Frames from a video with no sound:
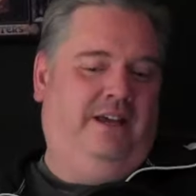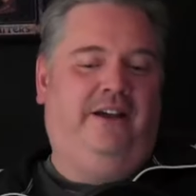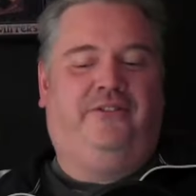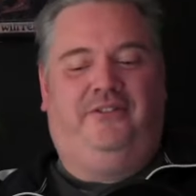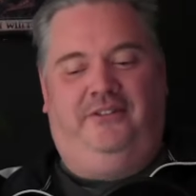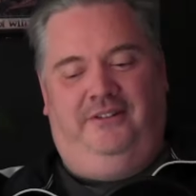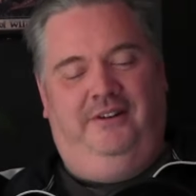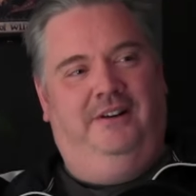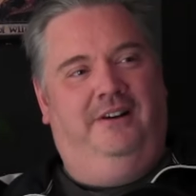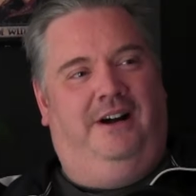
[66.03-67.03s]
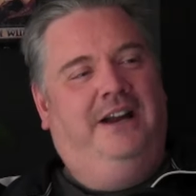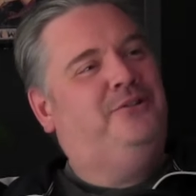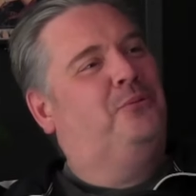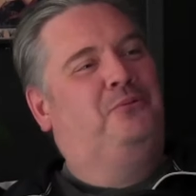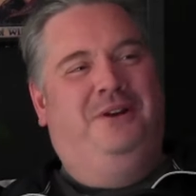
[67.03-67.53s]
Yes. It. I had
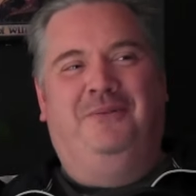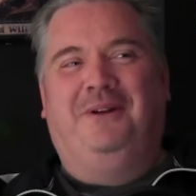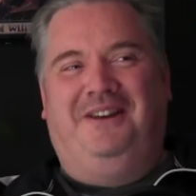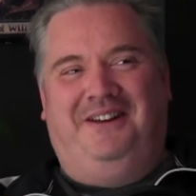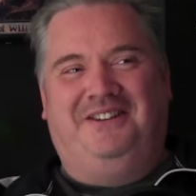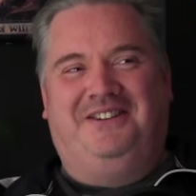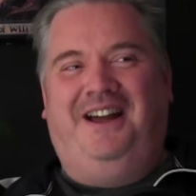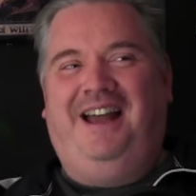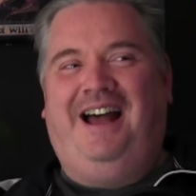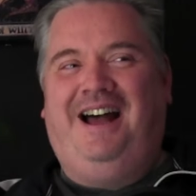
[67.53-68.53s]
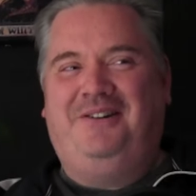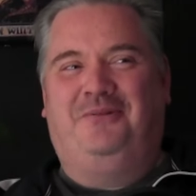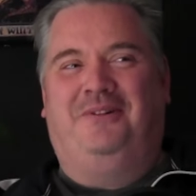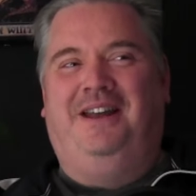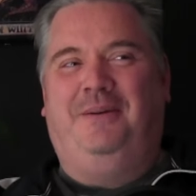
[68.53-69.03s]
to reread it because I
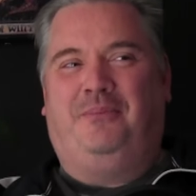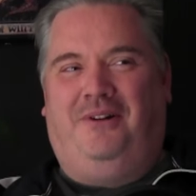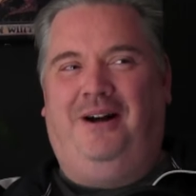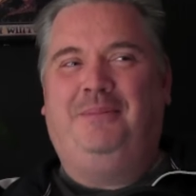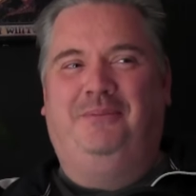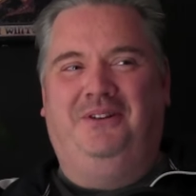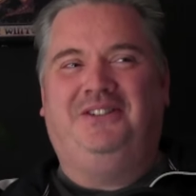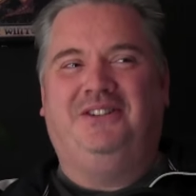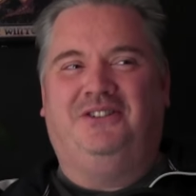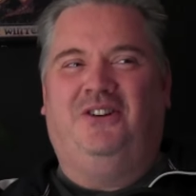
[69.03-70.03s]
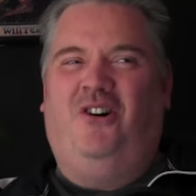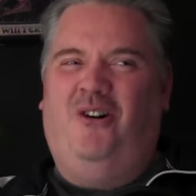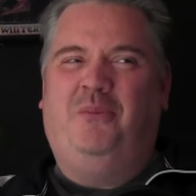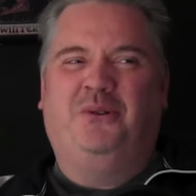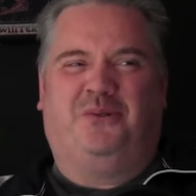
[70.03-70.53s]
hadn't read it probably since
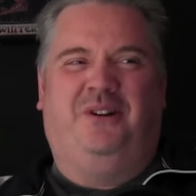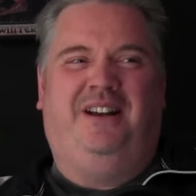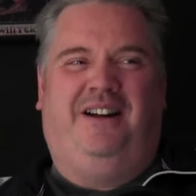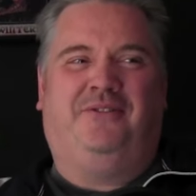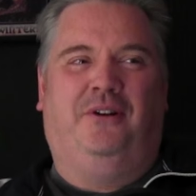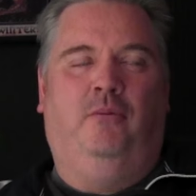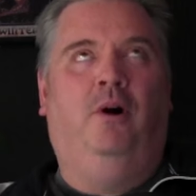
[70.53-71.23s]
almost right after it.